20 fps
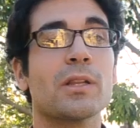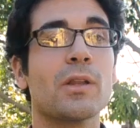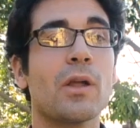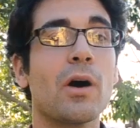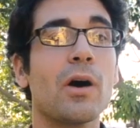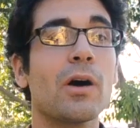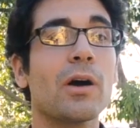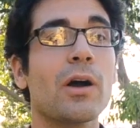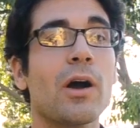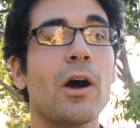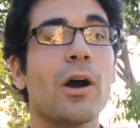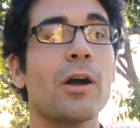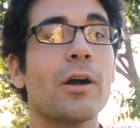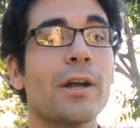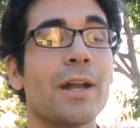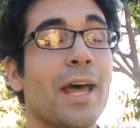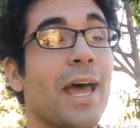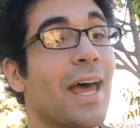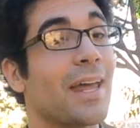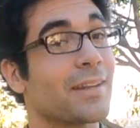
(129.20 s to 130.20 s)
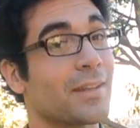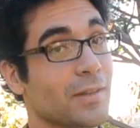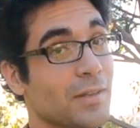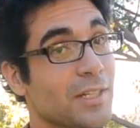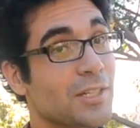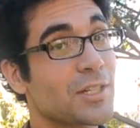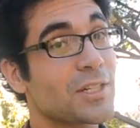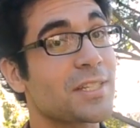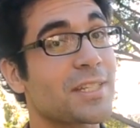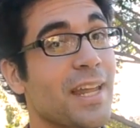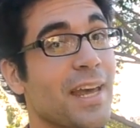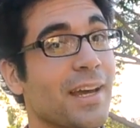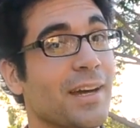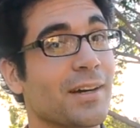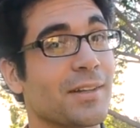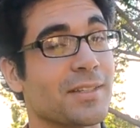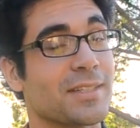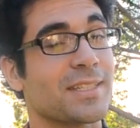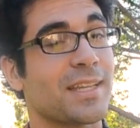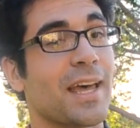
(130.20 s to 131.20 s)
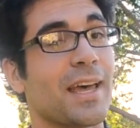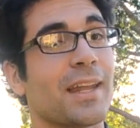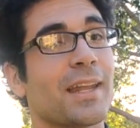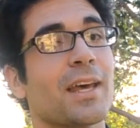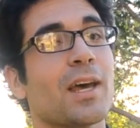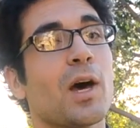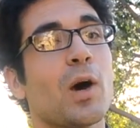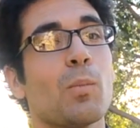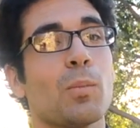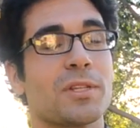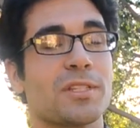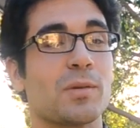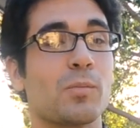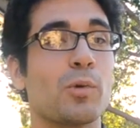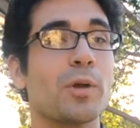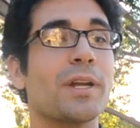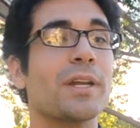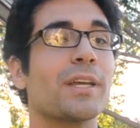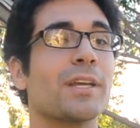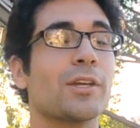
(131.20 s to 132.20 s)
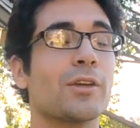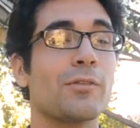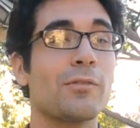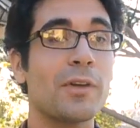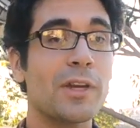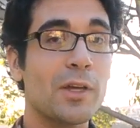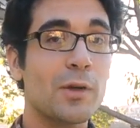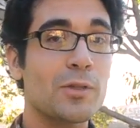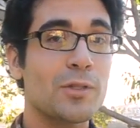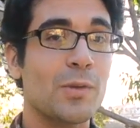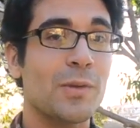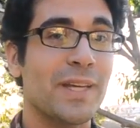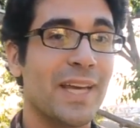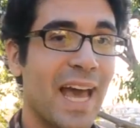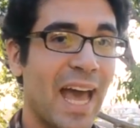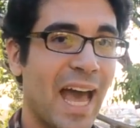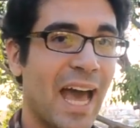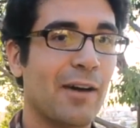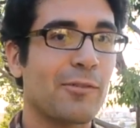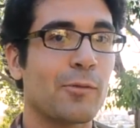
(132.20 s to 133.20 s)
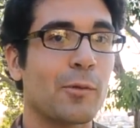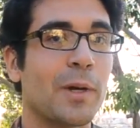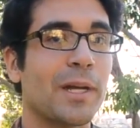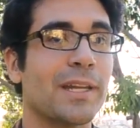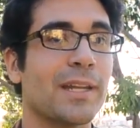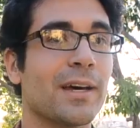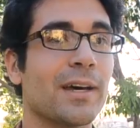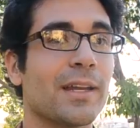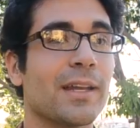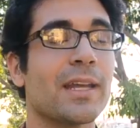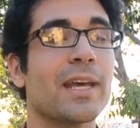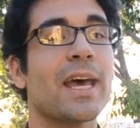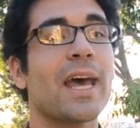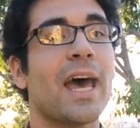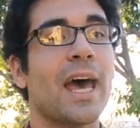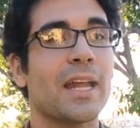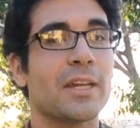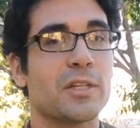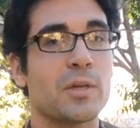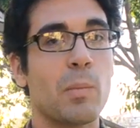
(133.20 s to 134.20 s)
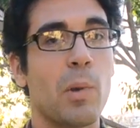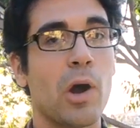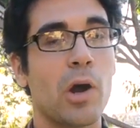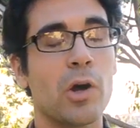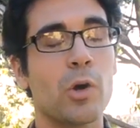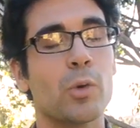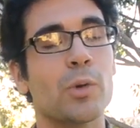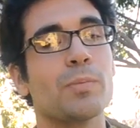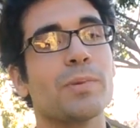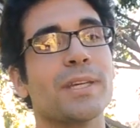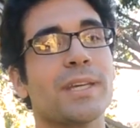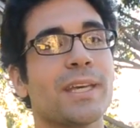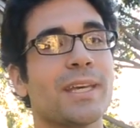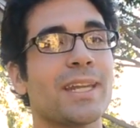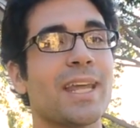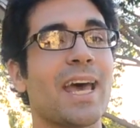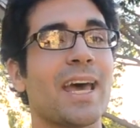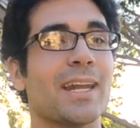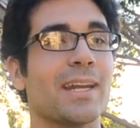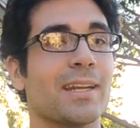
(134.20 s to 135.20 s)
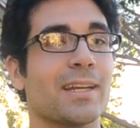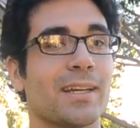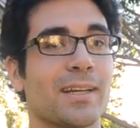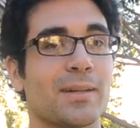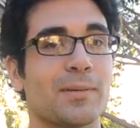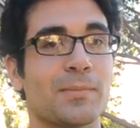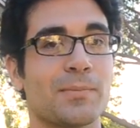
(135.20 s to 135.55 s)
long, hard, and delicious day on set, but Sabrina, your video's only halfway done, and tomorrow we begin editing.